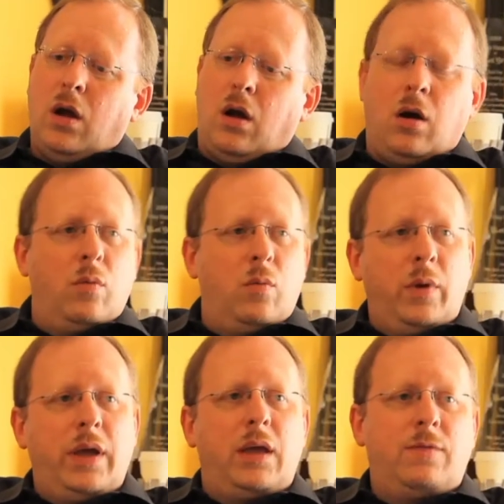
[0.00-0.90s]
are
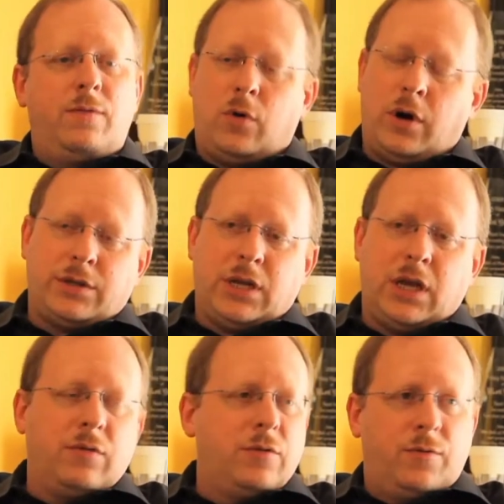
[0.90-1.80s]
we for
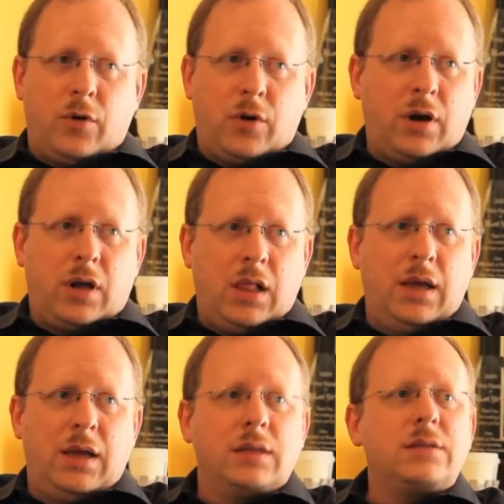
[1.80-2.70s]
ourselves, for our
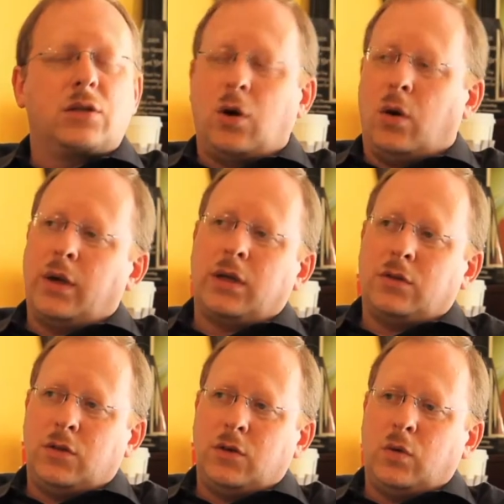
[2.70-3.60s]
clients, going
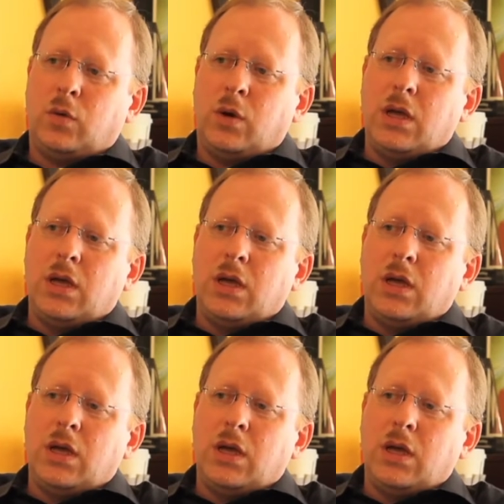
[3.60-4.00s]
to